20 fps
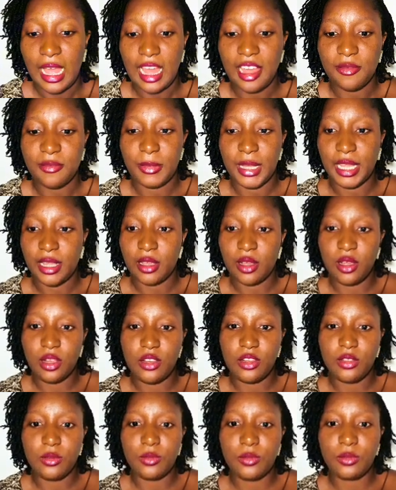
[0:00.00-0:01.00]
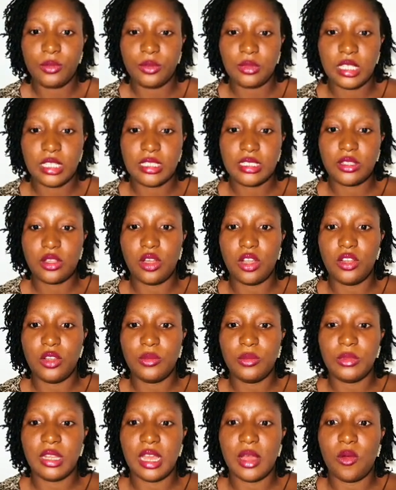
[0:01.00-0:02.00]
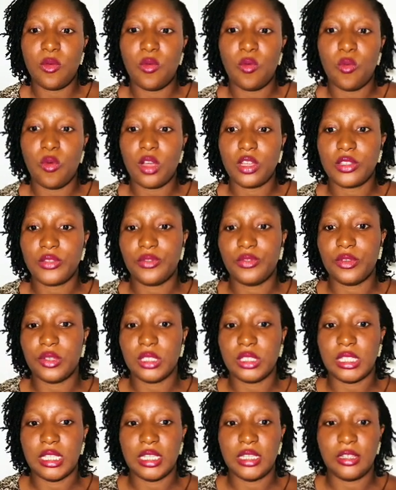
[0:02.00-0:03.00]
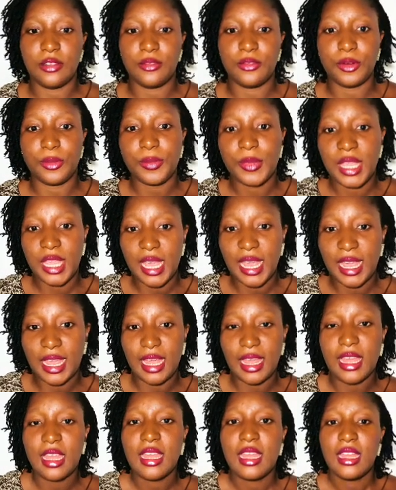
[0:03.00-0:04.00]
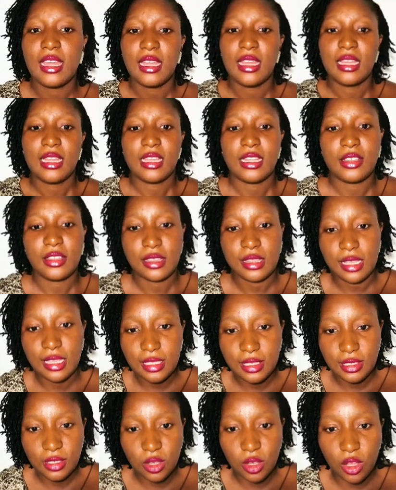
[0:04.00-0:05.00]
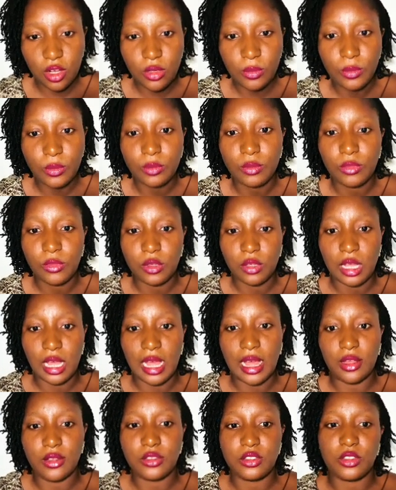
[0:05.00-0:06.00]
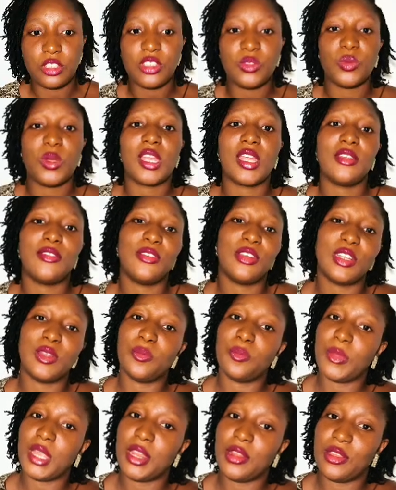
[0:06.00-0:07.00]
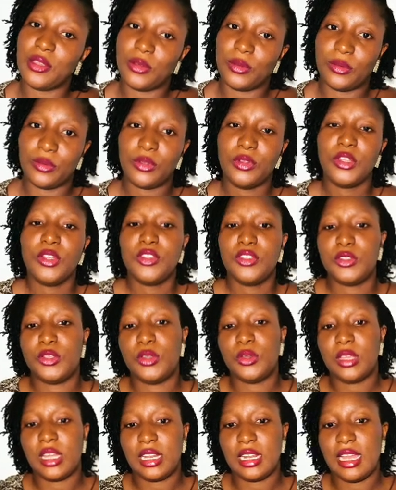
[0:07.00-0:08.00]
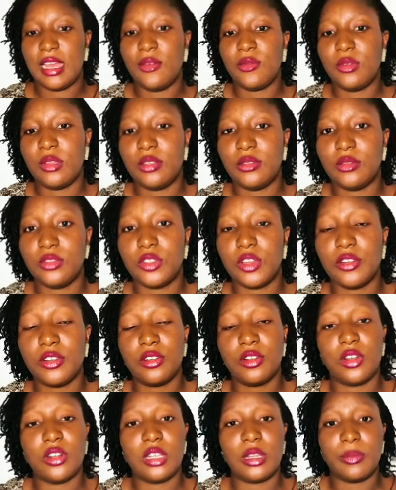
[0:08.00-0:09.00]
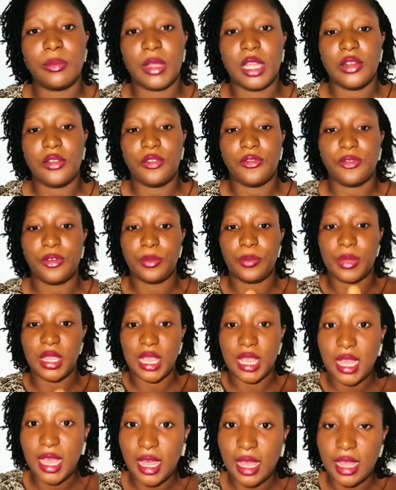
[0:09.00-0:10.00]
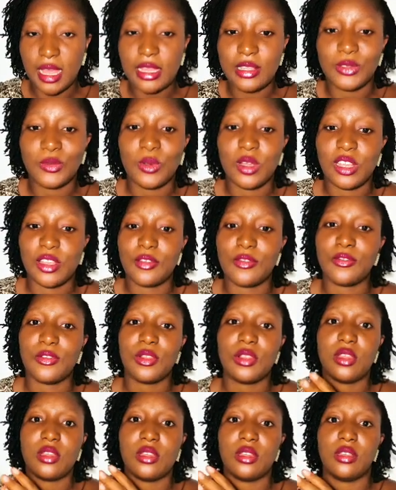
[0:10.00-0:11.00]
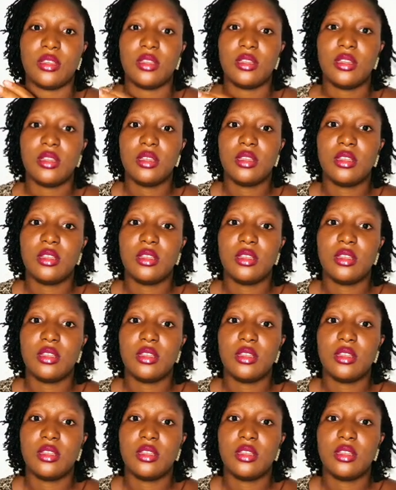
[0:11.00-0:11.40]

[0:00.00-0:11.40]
I have my column. This column now works for from here, this column count is working for the menu. So you can have, so not the menu, from here is working for the